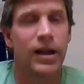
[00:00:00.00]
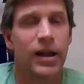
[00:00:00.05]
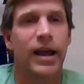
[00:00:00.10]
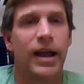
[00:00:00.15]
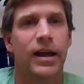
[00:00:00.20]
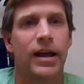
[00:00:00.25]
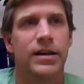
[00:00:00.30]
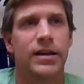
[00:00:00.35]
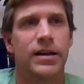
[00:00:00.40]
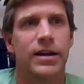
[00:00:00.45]

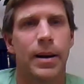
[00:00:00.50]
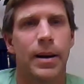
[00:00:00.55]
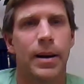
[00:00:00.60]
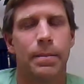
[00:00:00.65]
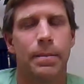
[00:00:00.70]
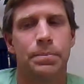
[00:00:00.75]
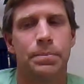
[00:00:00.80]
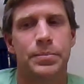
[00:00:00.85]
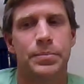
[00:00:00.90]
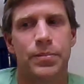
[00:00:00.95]
And,
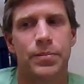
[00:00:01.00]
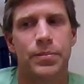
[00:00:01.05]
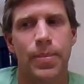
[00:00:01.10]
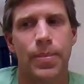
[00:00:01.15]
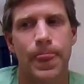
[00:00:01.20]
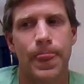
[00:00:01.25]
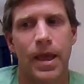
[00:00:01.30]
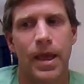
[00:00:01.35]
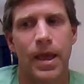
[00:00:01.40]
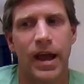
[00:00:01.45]
um,
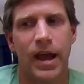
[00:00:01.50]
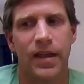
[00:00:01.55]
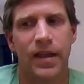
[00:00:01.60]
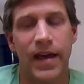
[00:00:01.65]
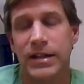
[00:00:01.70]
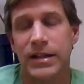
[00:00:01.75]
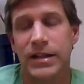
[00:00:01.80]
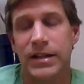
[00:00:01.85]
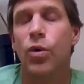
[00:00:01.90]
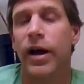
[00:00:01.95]
and
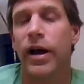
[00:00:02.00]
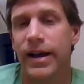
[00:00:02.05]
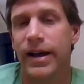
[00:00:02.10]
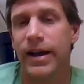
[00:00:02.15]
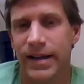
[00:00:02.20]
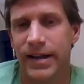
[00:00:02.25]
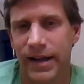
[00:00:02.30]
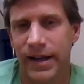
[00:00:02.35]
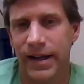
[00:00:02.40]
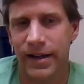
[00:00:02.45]
that's why I
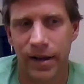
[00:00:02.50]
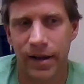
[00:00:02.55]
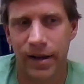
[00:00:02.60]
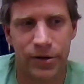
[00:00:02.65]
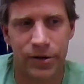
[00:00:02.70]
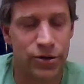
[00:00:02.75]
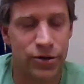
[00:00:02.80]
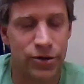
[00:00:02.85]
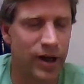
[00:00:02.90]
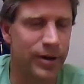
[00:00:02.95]
take it down this road.